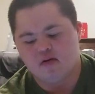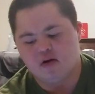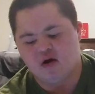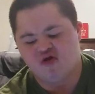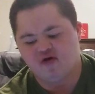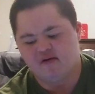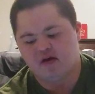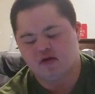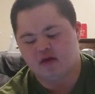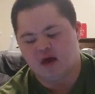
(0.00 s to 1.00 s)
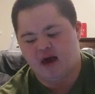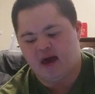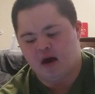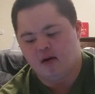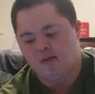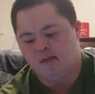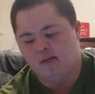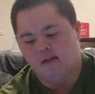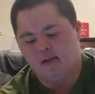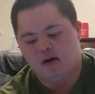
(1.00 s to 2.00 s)
a solid day.
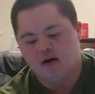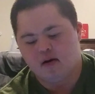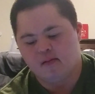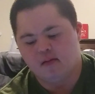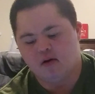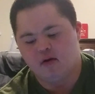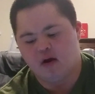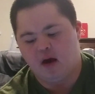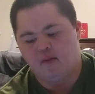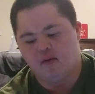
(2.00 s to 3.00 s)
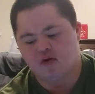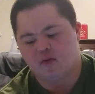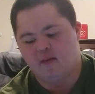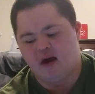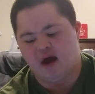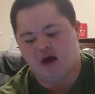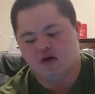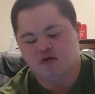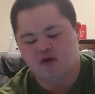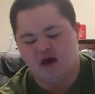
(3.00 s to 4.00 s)
We're able to make
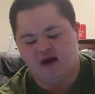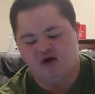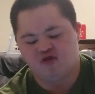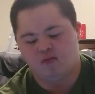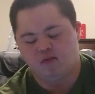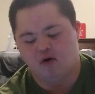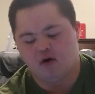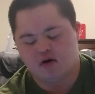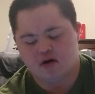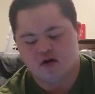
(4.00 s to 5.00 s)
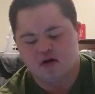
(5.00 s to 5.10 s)
things work.